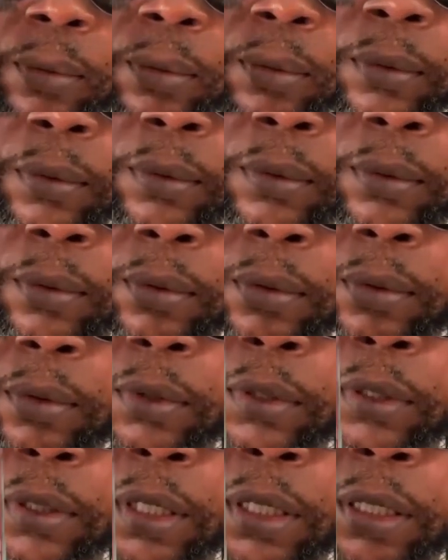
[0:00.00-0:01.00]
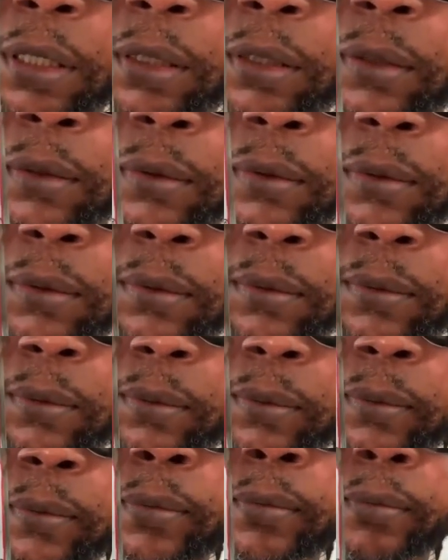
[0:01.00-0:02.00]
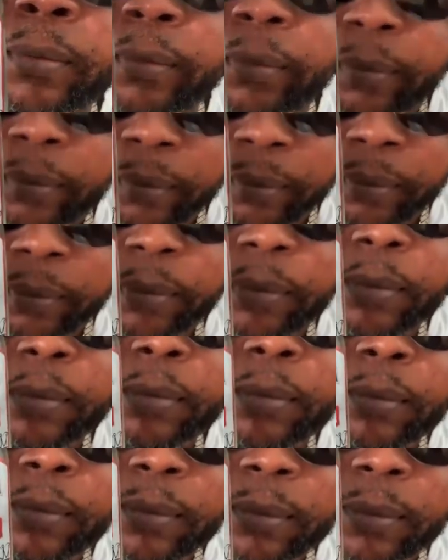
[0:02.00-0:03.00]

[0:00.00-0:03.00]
You see? Well, but glad.